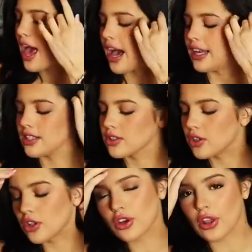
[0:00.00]
and it's
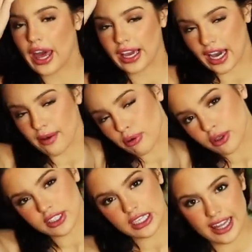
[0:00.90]
going to look like a
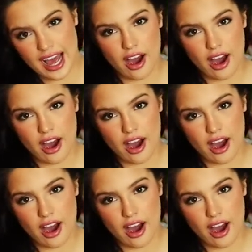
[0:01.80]
put together